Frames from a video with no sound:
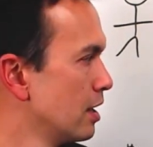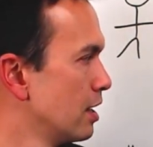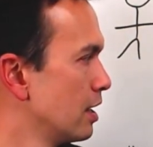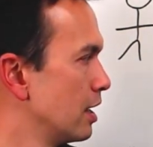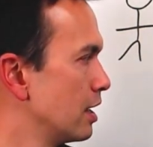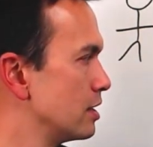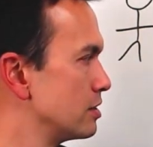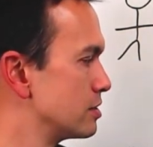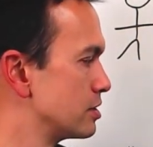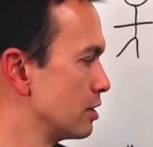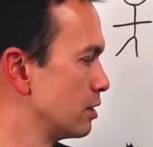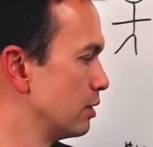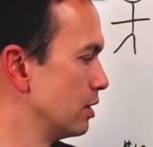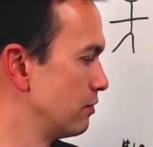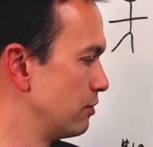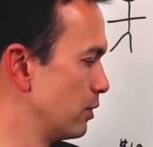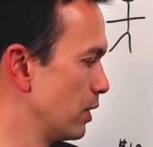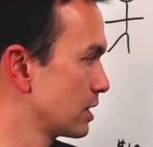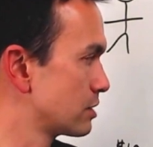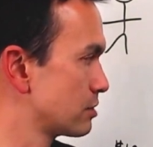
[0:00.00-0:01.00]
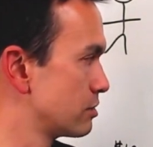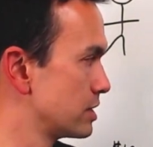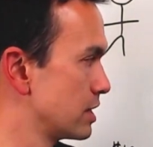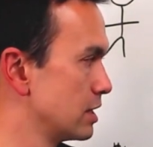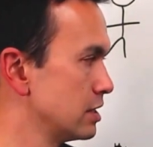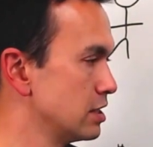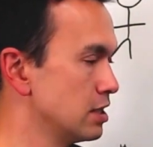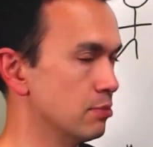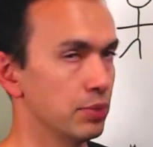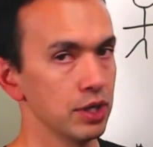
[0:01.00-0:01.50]
And so if you
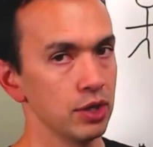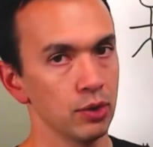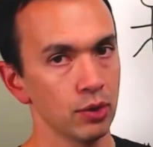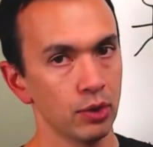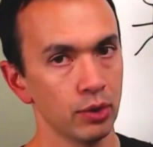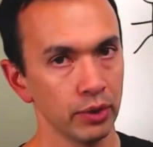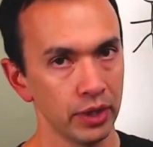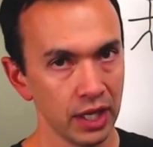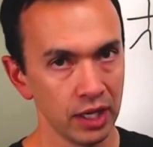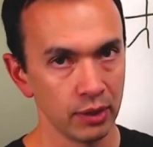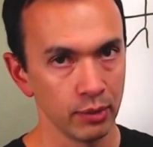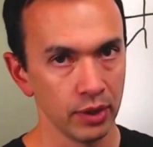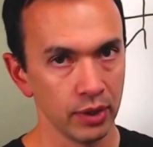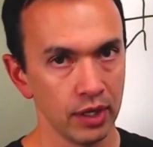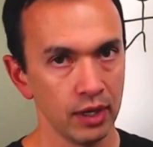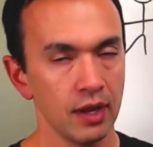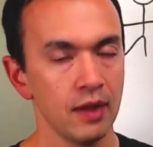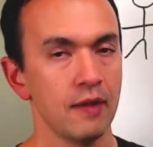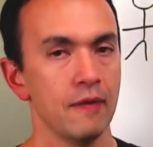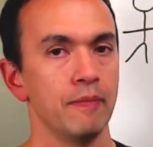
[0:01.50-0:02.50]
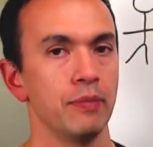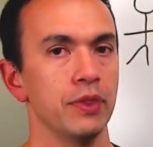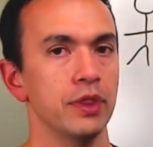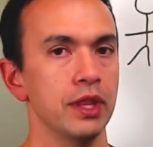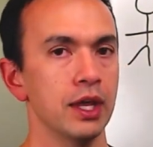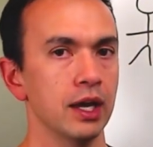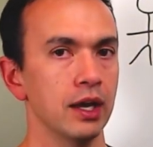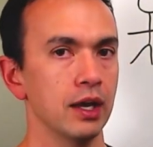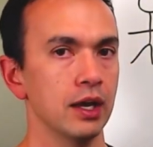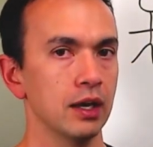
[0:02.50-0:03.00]
exercise it but you hold on to it,
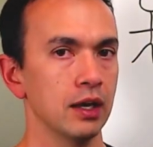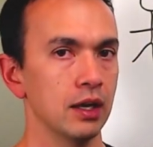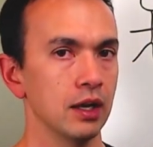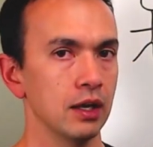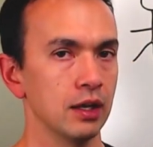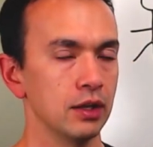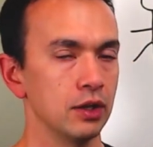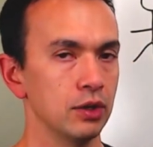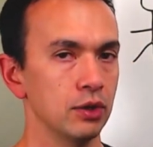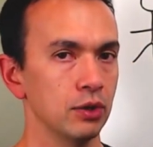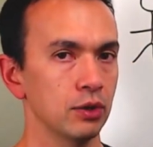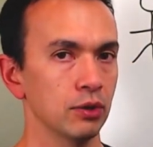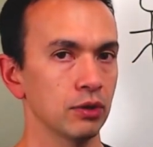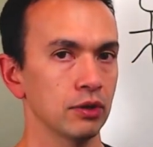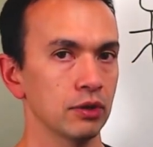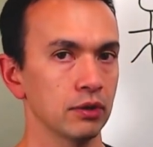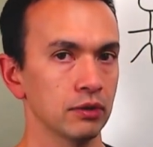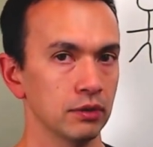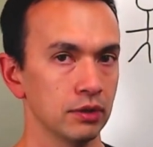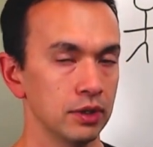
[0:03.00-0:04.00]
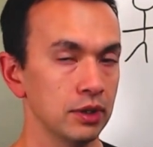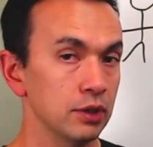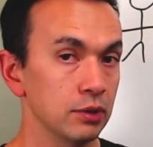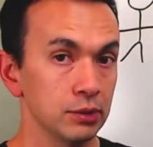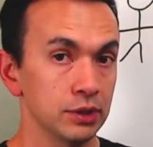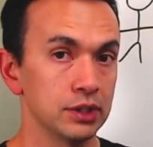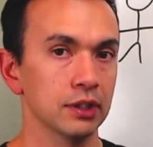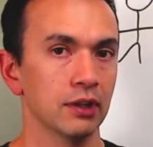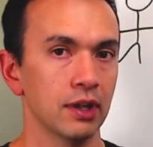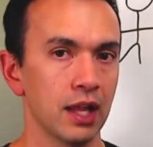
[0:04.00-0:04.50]
then you
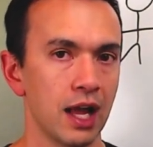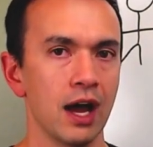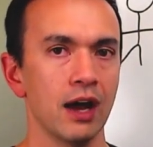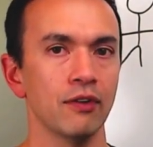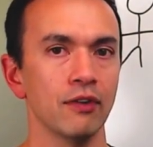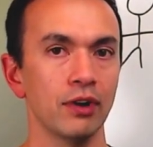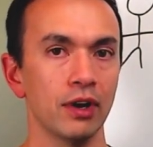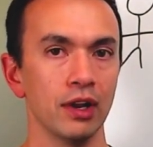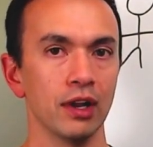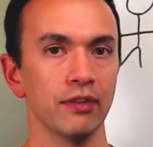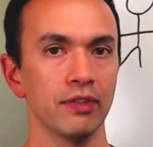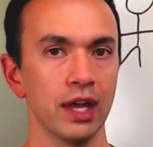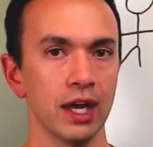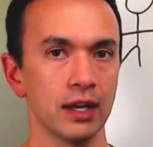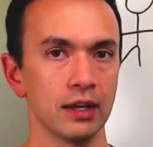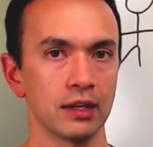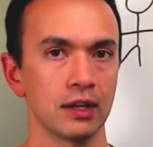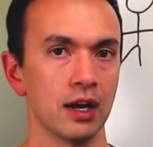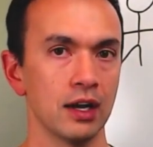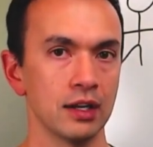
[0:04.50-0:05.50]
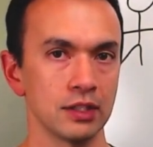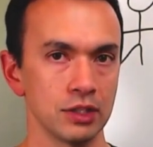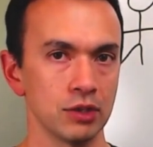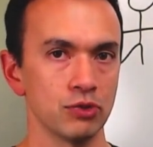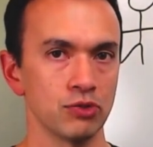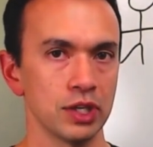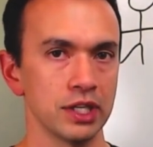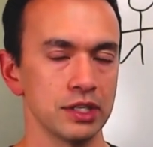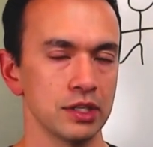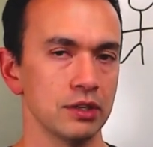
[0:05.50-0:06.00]
still have all of that
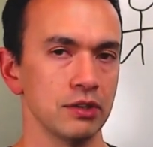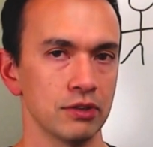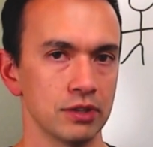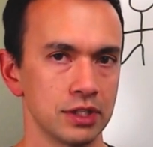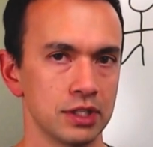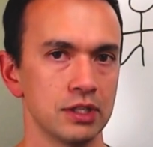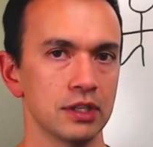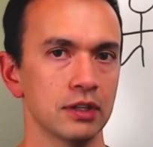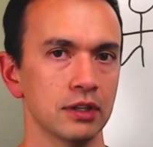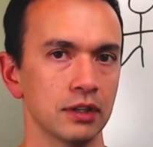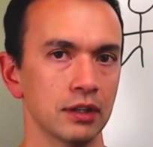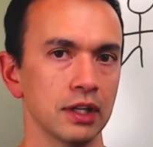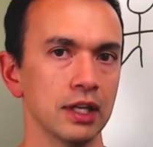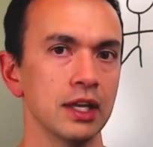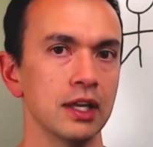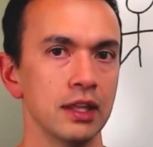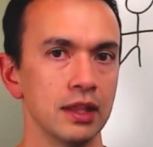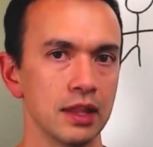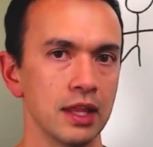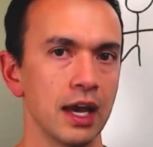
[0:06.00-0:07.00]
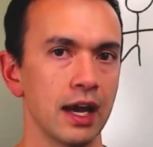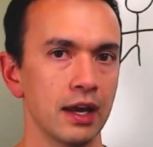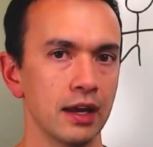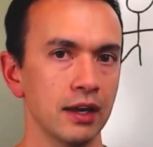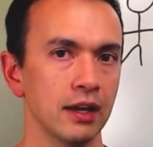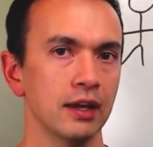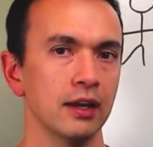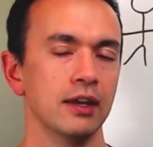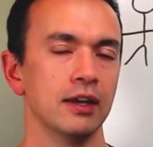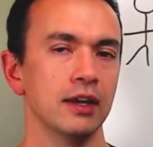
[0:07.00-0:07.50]
concentration. You're still in that
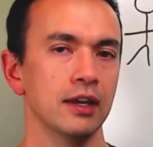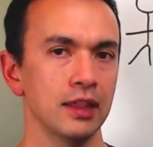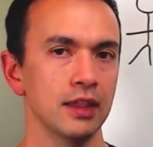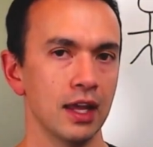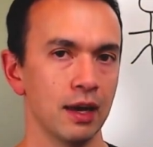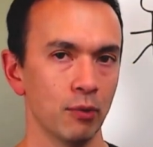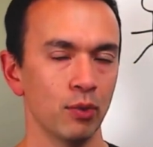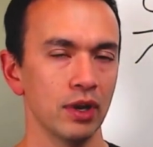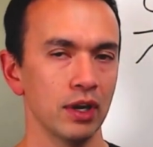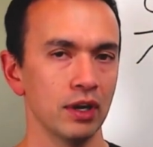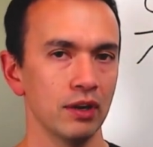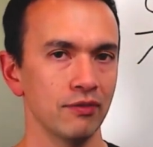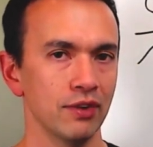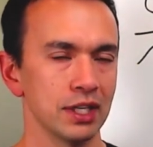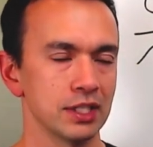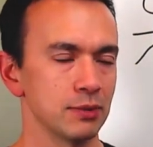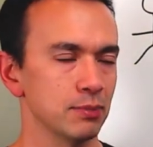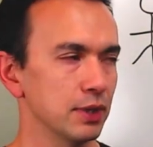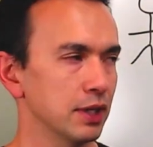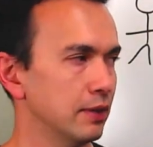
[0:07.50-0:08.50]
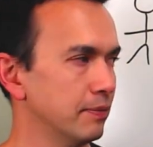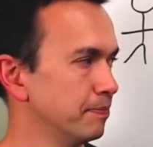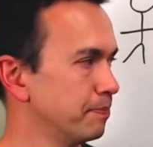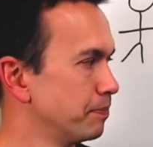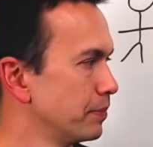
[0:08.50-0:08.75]
one investment.